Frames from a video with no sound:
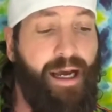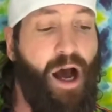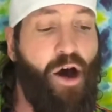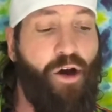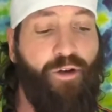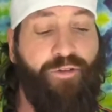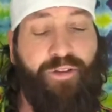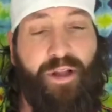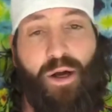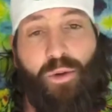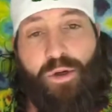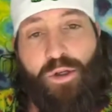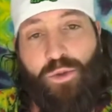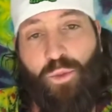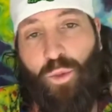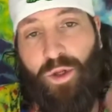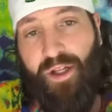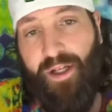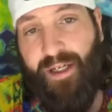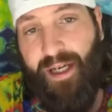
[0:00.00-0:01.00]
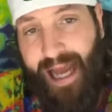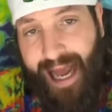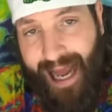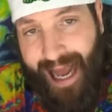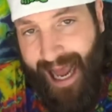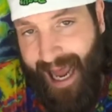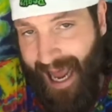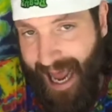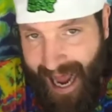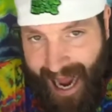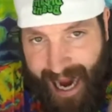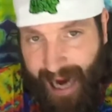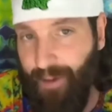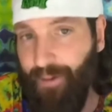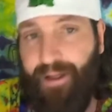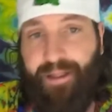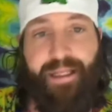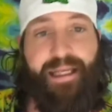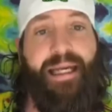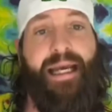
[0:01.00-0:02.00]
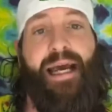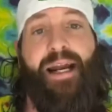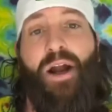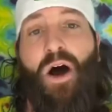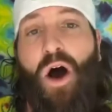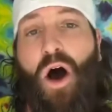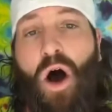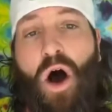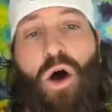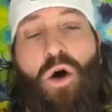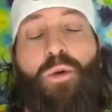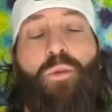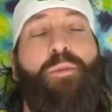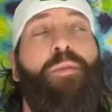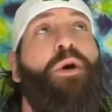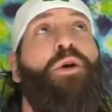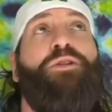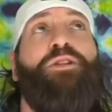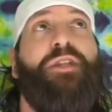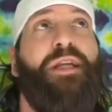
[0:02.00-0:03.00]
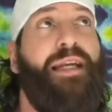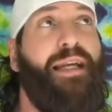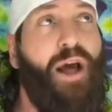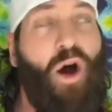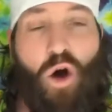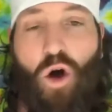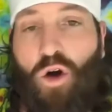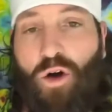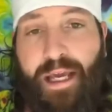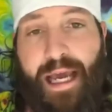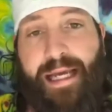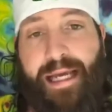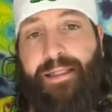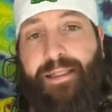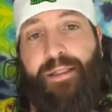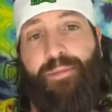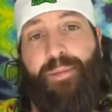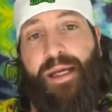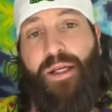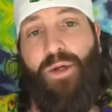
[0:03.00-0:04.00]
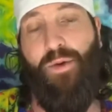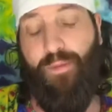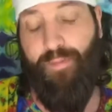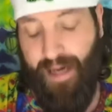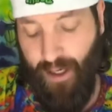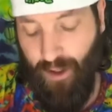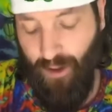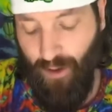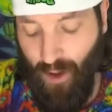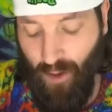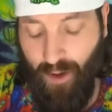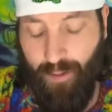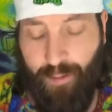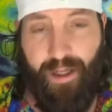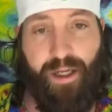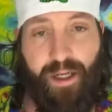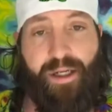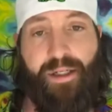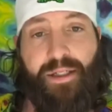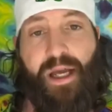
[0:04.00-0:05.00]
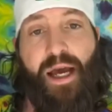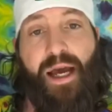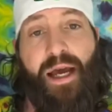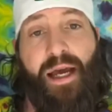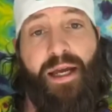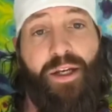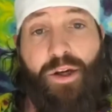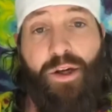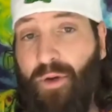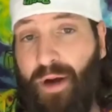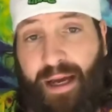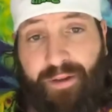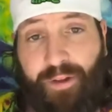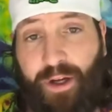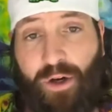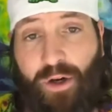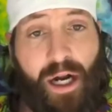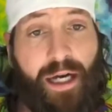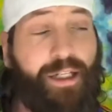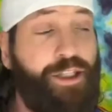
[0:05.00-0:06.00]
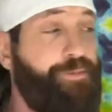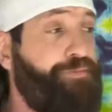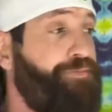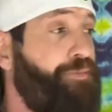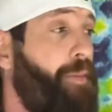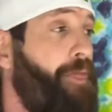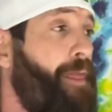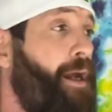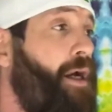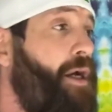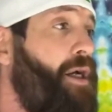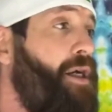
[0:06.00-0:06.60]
Okay, autoflowers will inherently and almost in all cases make you a better grower because you don't have the crutch.